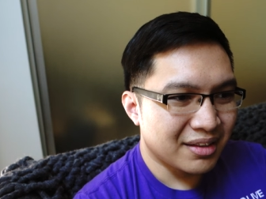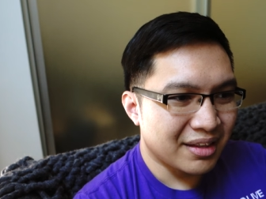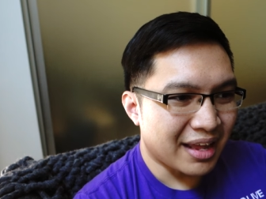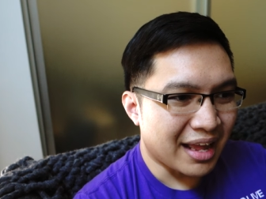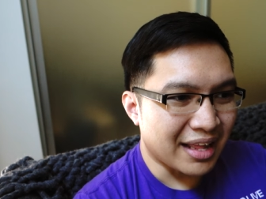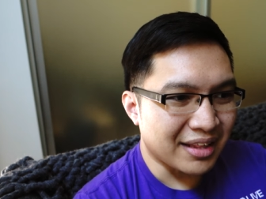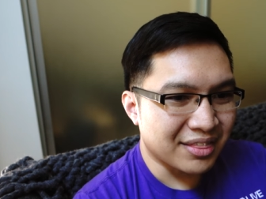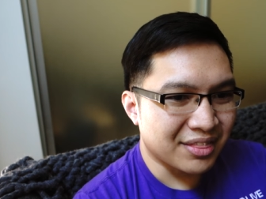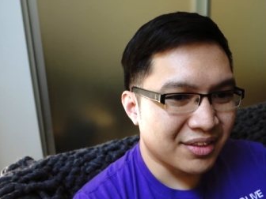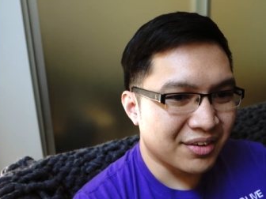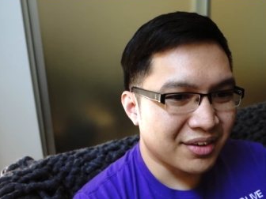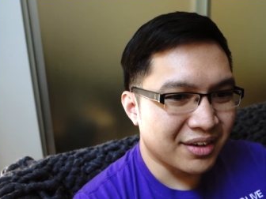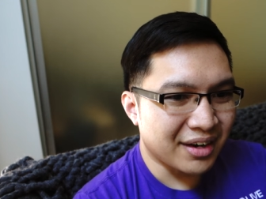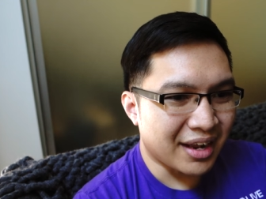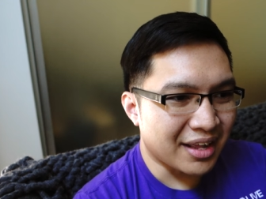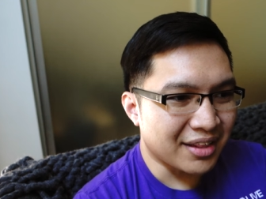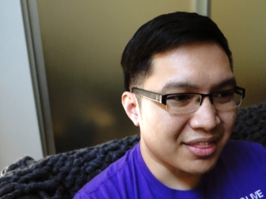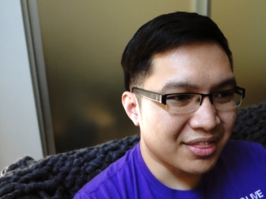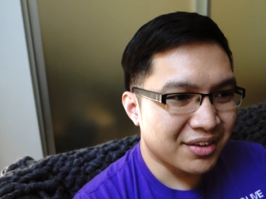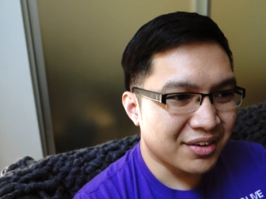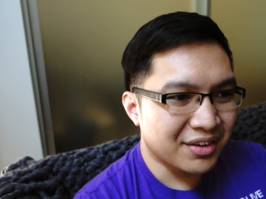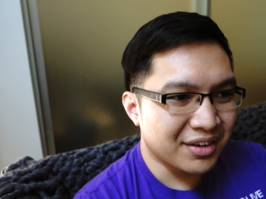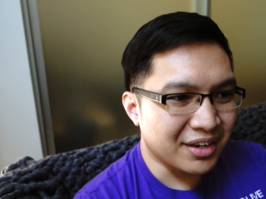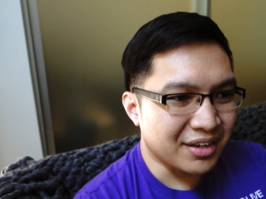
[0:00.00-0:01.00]
at 30,
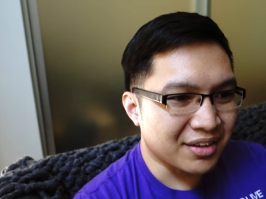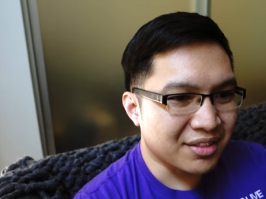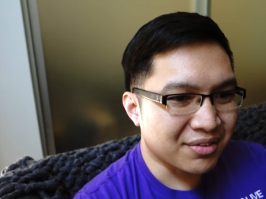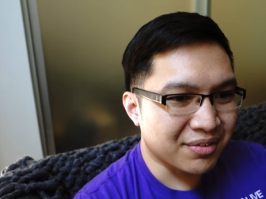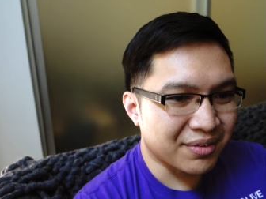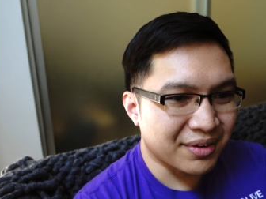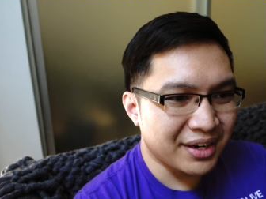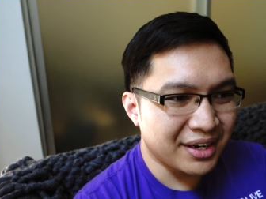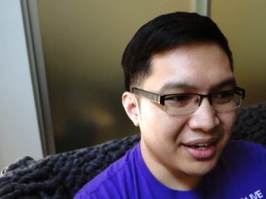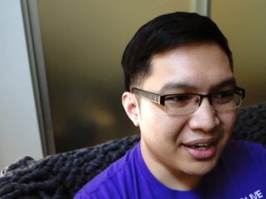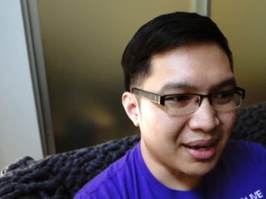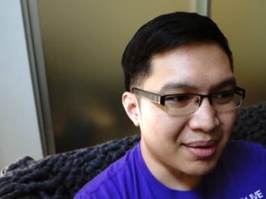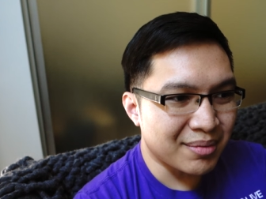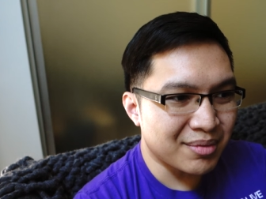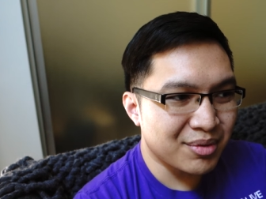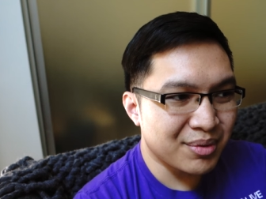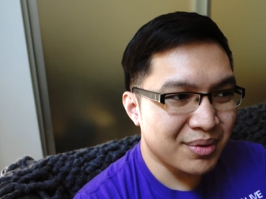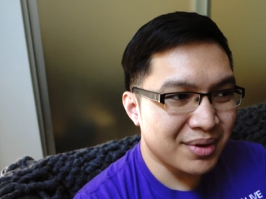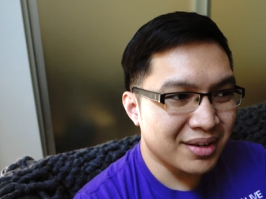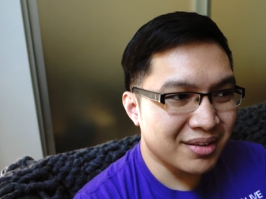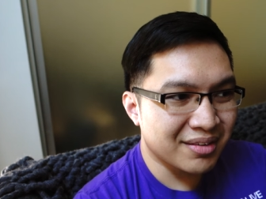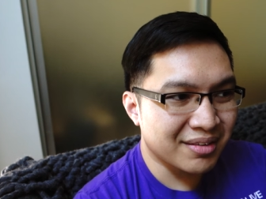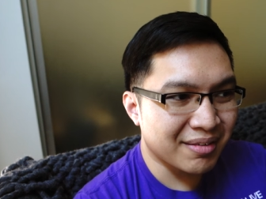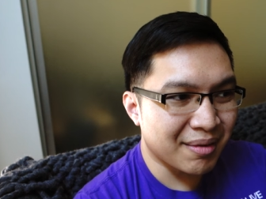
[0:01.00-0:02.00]
at 33 I'm
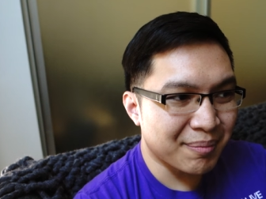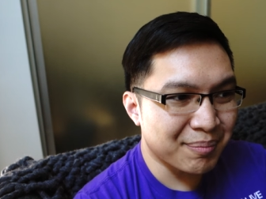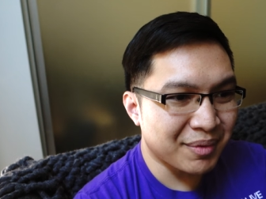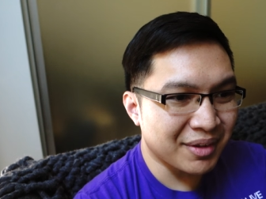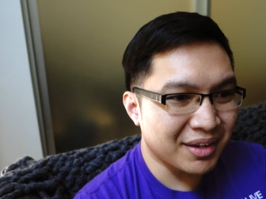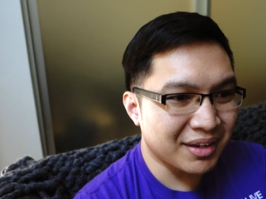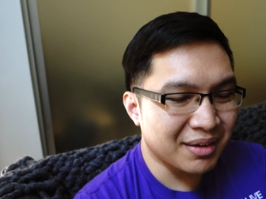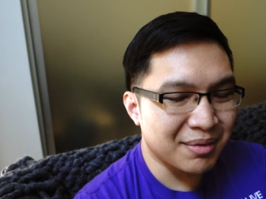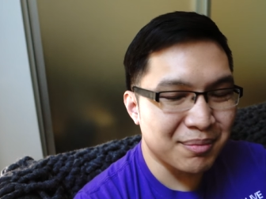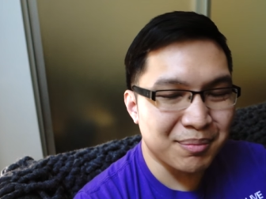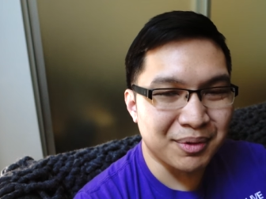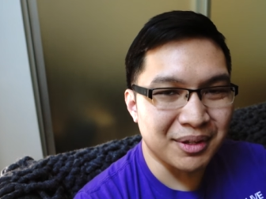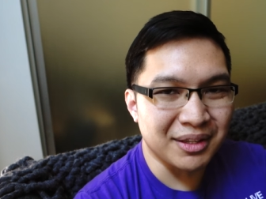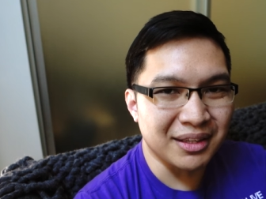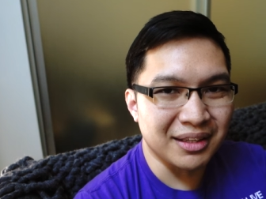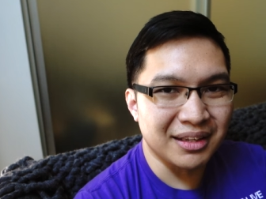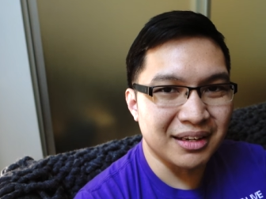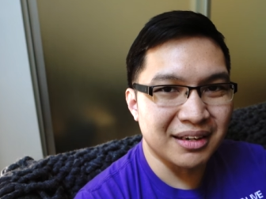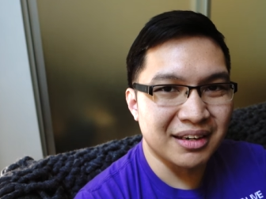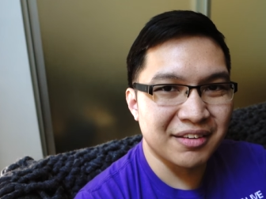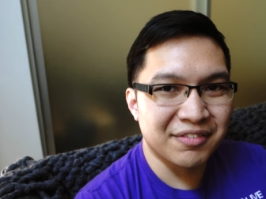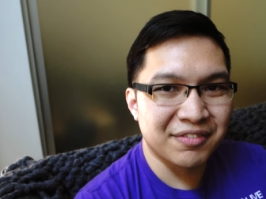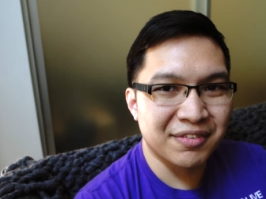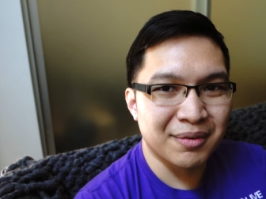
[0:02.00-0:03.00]
doing something
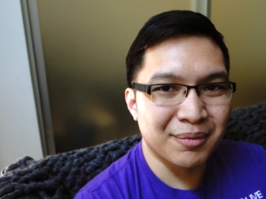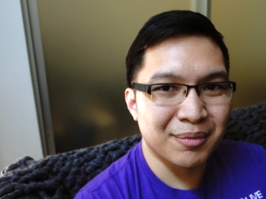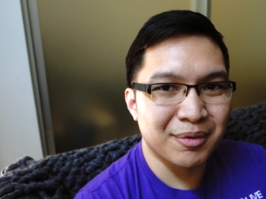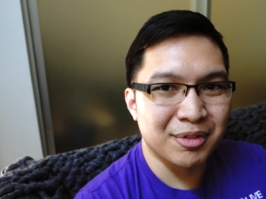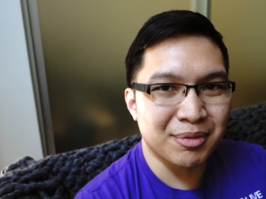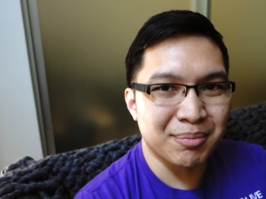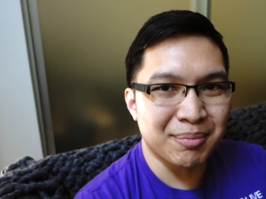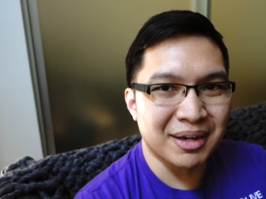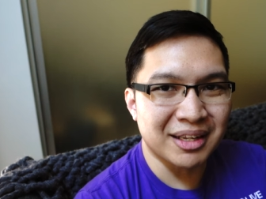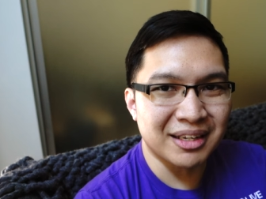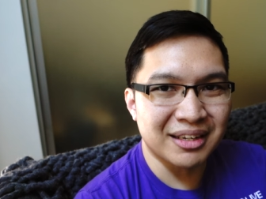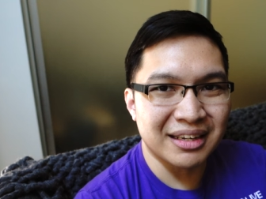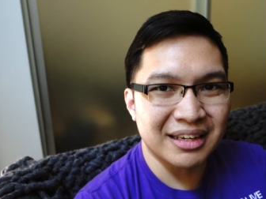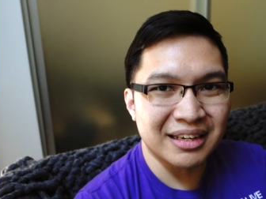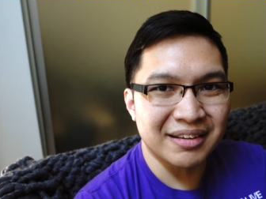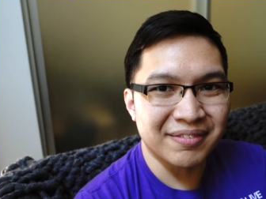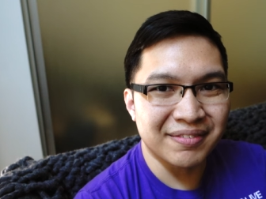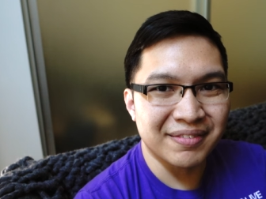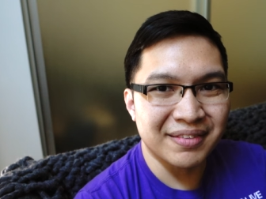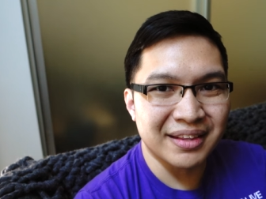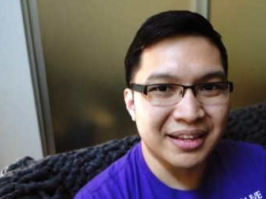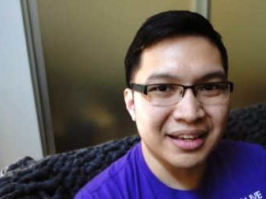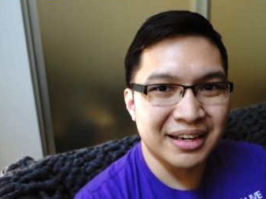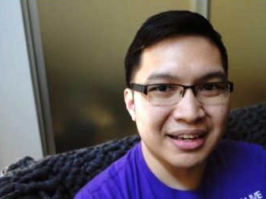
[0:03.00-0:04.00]
completely different with my
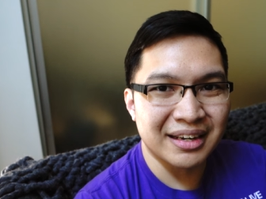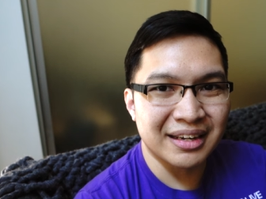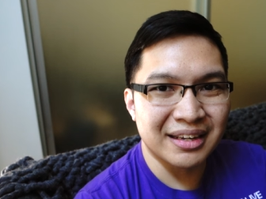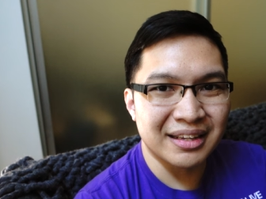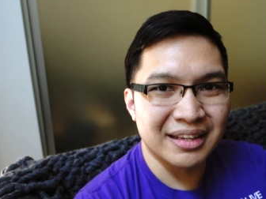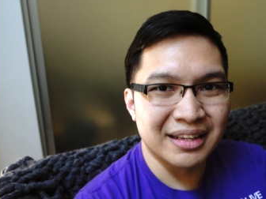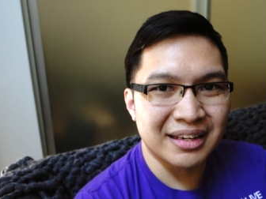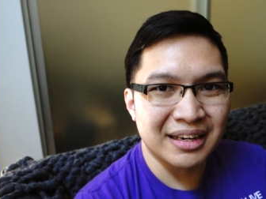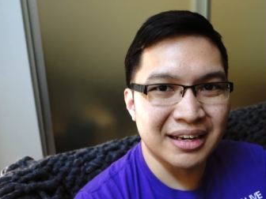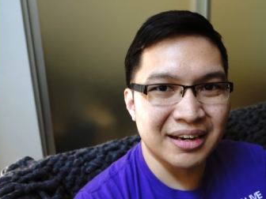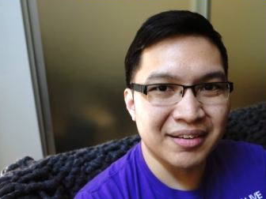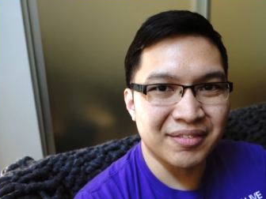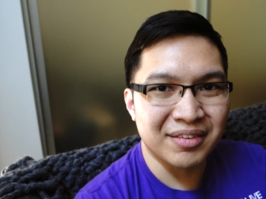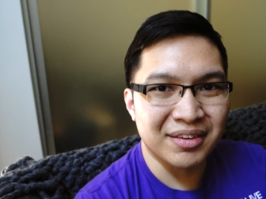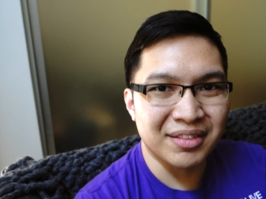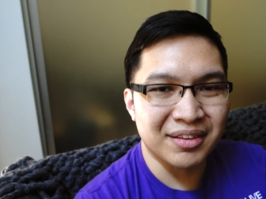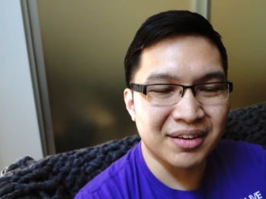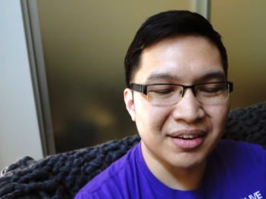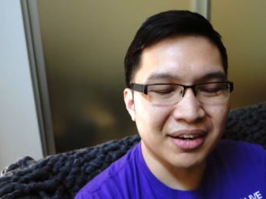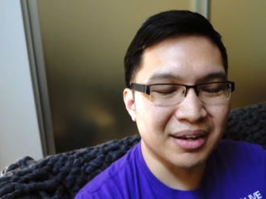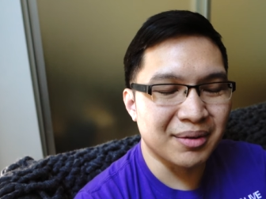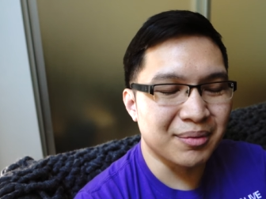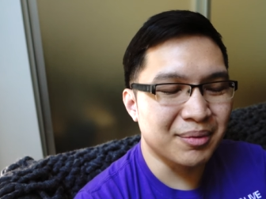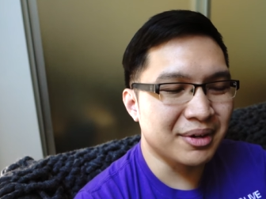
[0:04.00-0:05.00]
life that I, than I ever
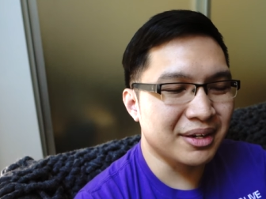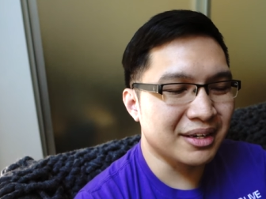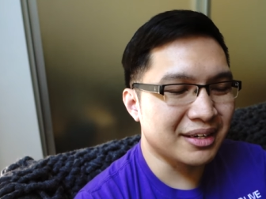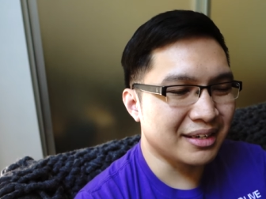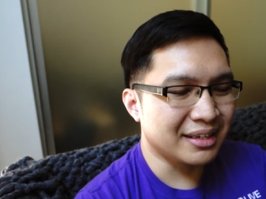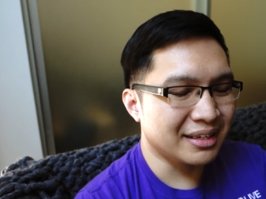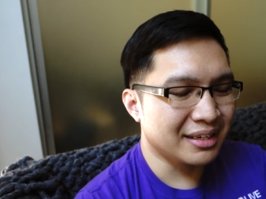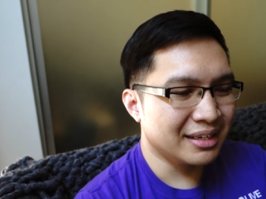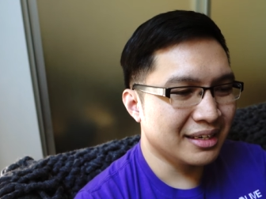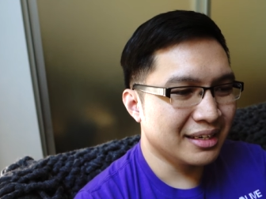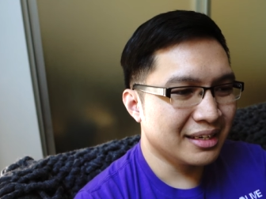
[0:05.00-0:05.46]
thought I would.